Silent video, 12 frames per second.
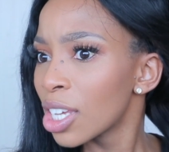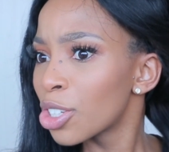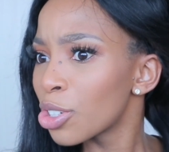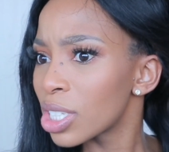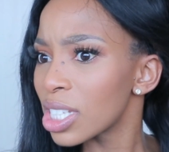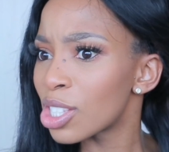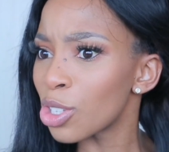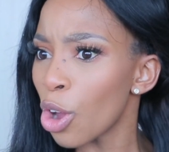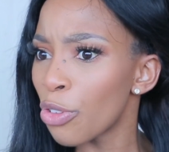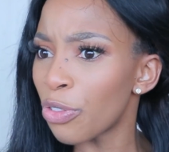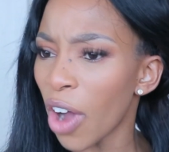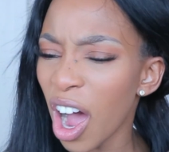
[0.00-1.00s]
you're just
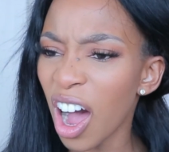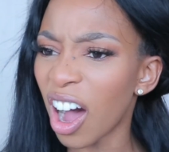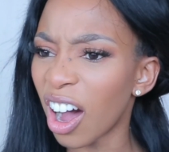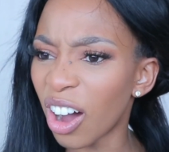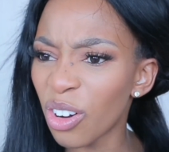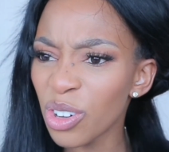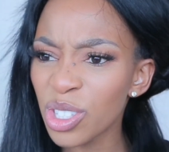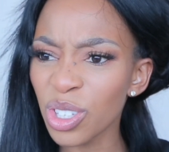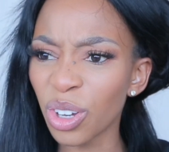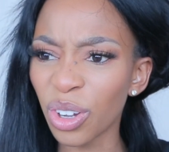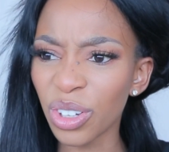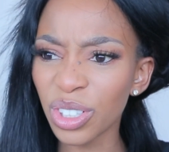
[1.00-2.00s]
so far
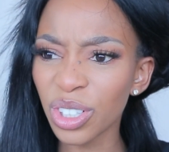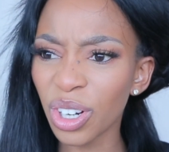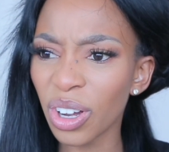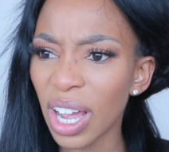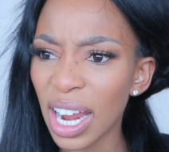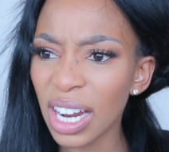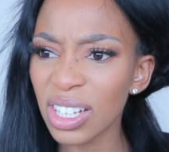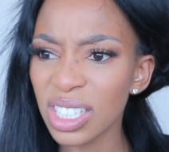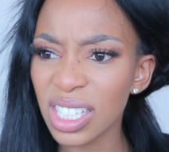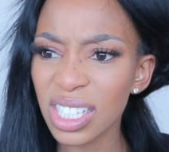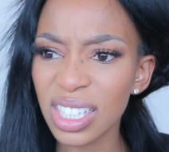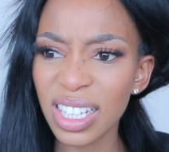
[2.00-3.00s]
also, you know. And I
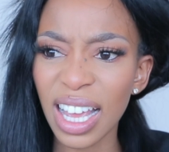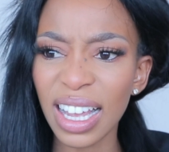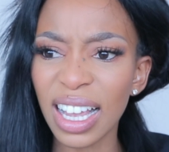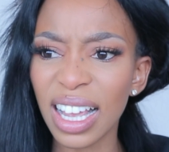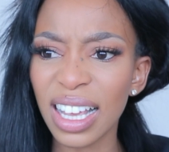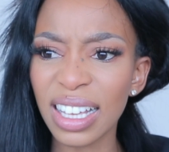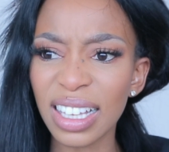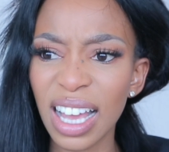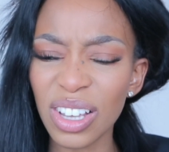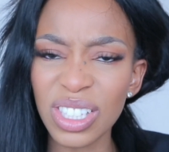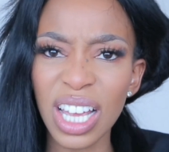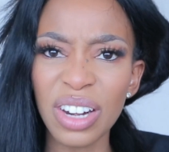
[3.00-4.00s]
was just like,
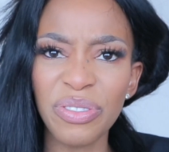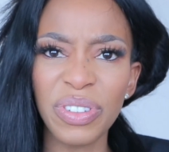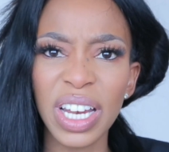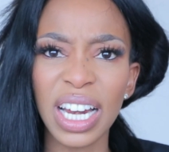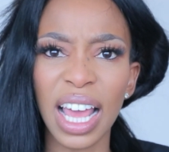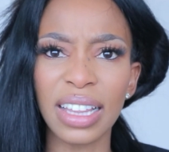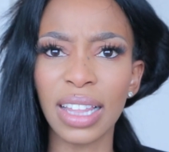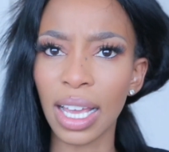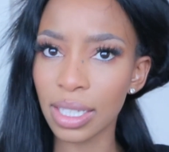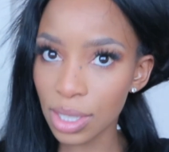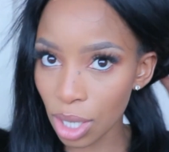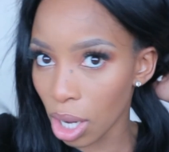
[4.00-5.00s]
I was tired of feeling like
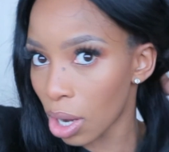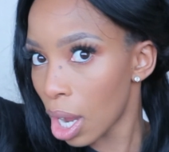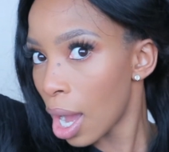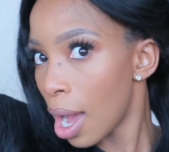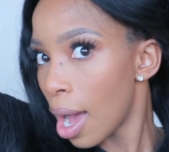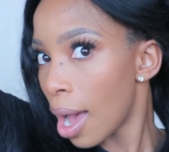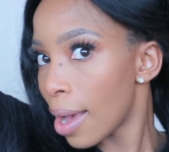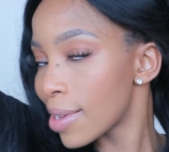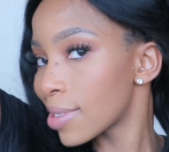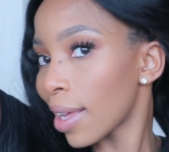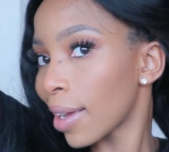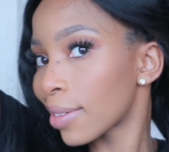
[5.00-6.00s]
that. So I
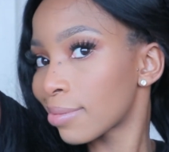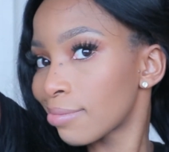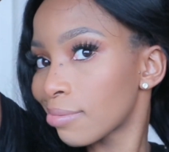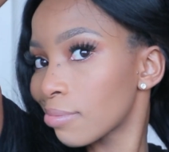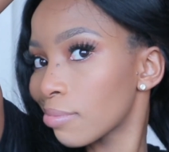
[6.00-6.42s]
was like,